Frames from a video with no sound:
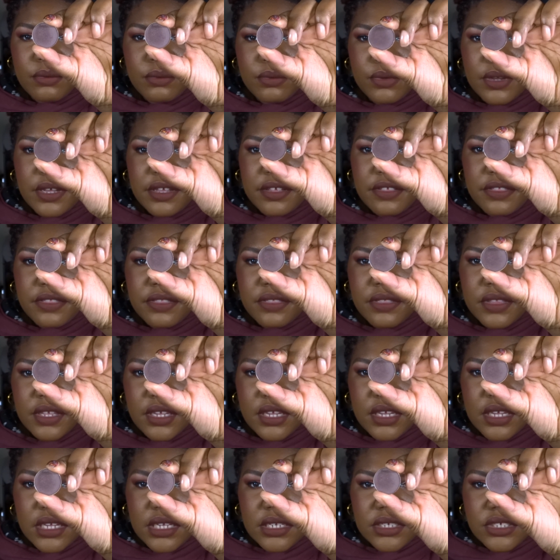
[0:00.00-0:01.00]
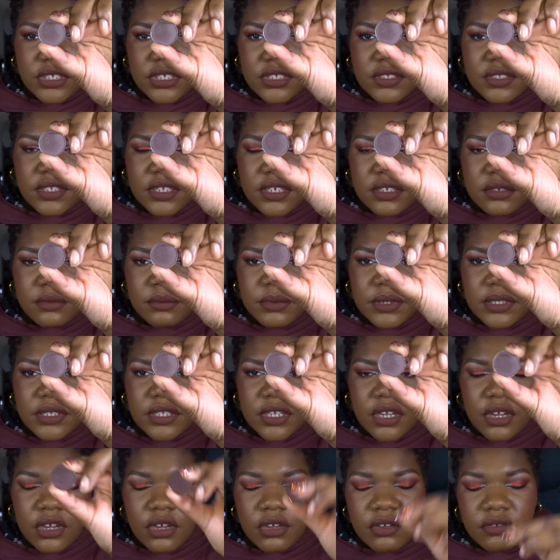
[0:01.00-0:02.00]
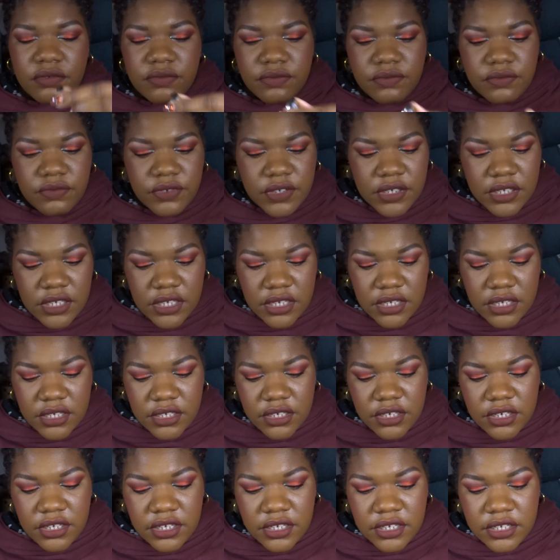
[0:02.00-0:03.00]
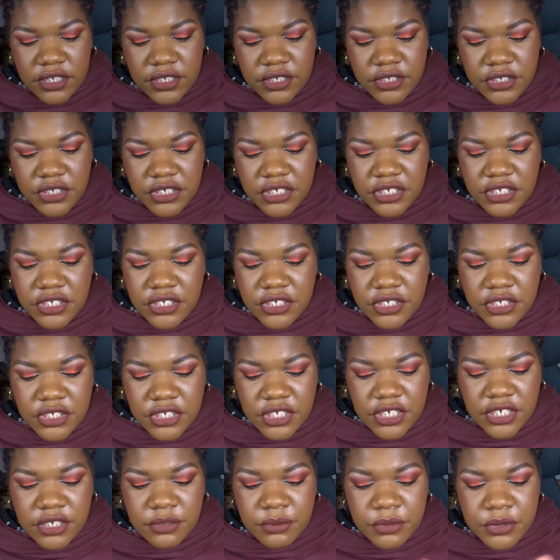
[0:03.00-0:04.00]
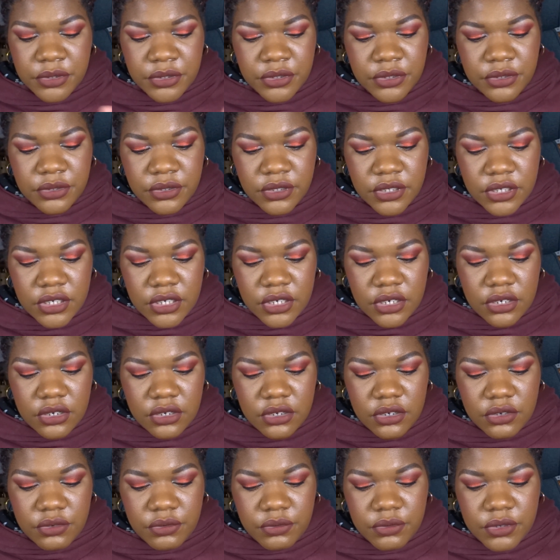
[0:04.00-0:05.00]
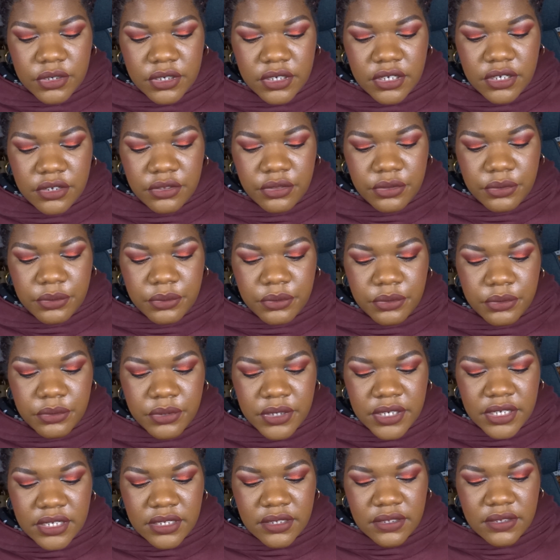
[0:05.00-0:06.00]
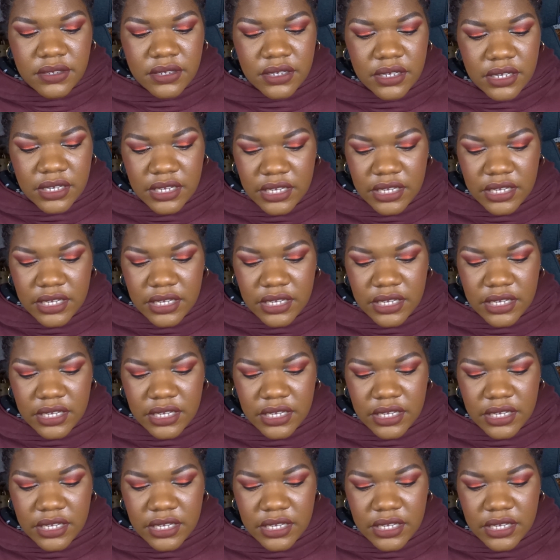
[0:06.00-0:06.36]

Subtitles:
with just a little bit of shimmer running through it.